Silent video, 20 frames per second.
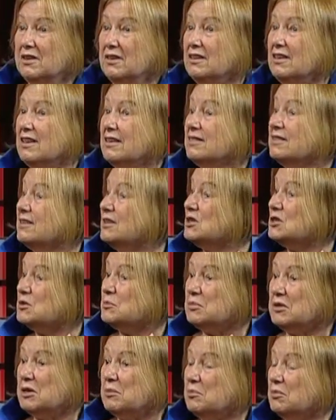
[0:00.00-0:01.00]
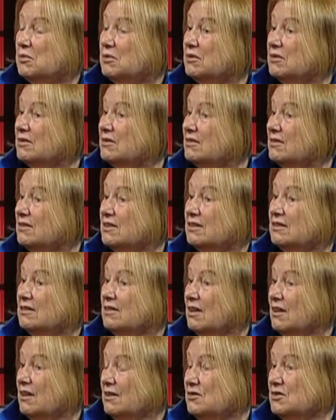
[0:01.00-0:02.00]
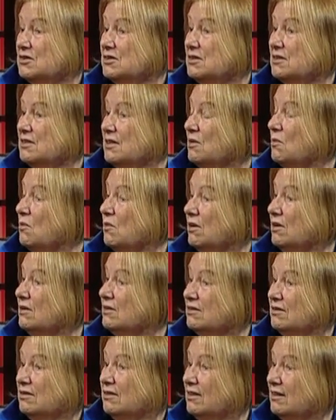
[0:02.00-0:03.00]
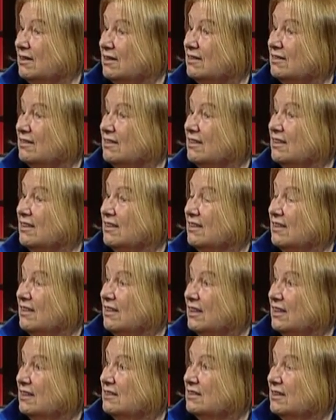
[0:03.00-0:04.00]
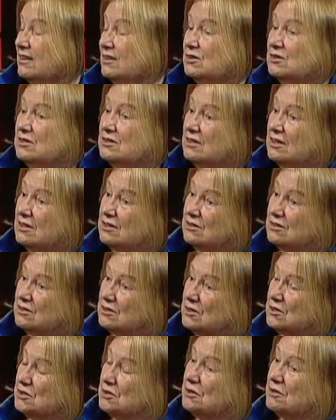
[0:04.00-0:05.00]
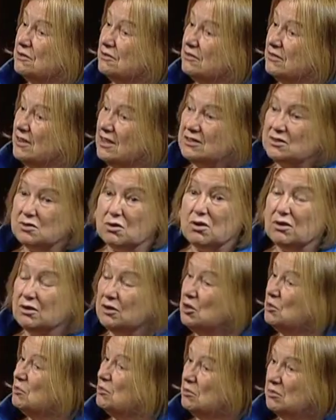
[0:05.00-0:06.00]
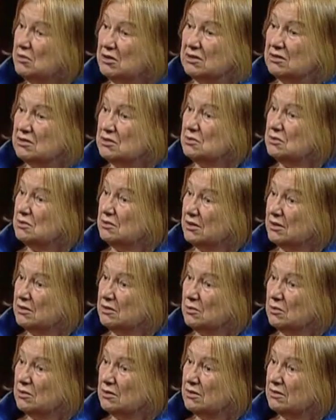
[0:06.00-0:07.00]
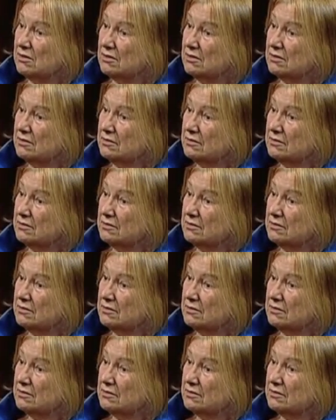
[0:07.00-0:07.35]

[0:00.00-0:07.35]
get these people the lives that they want and deserve, as all human beings do around the world.